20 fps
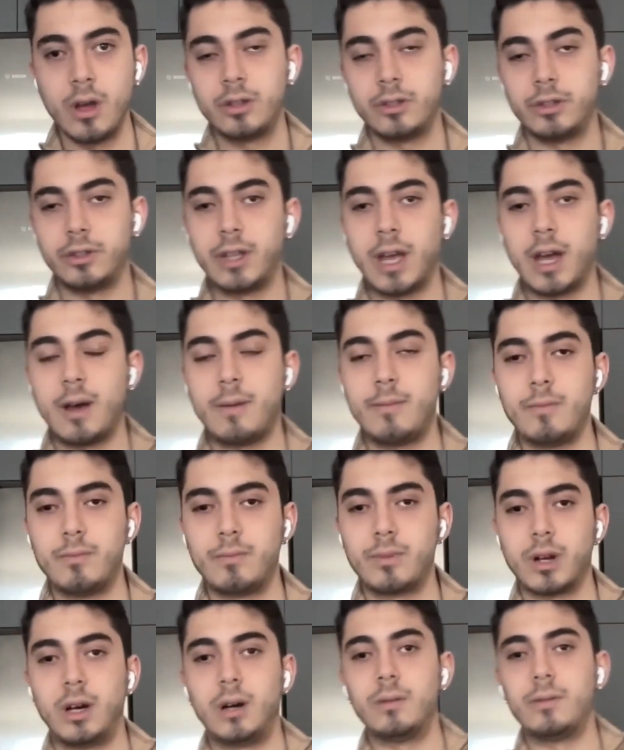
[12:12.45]
So they have been
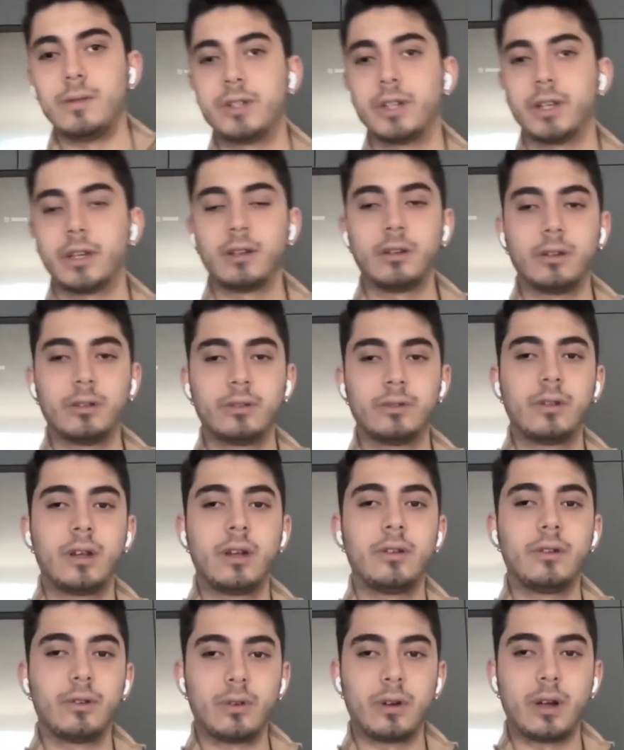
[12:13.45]
probably checking out
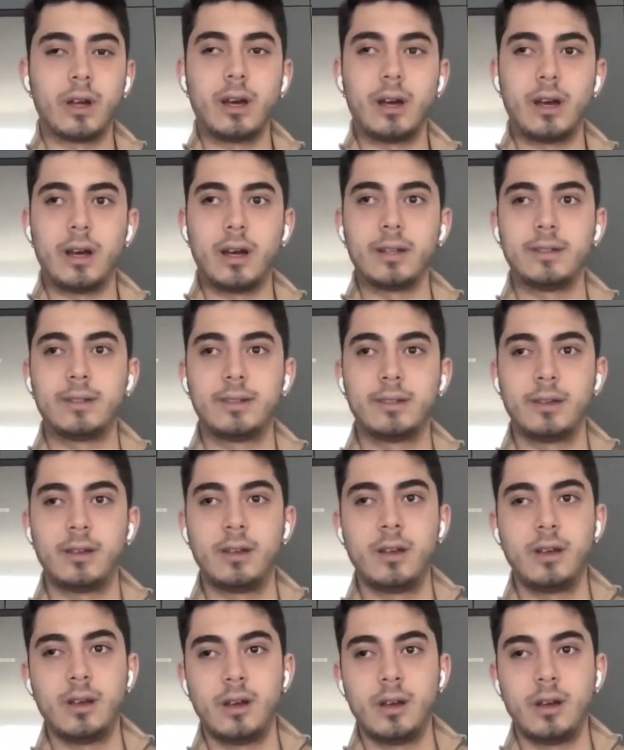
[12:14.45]
your ads,